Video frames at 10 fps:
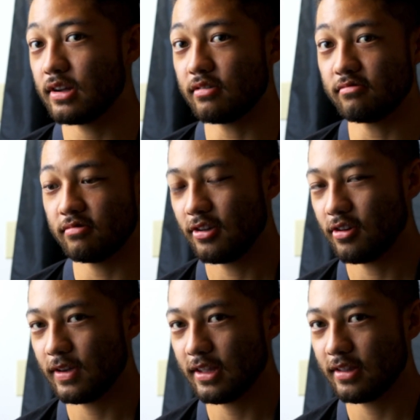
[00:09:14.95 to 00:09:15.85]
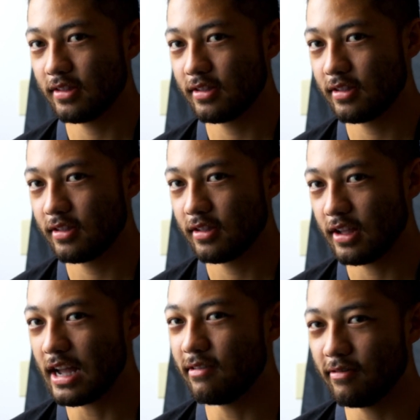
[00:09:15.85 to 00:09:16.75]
I don't, you know what I mean?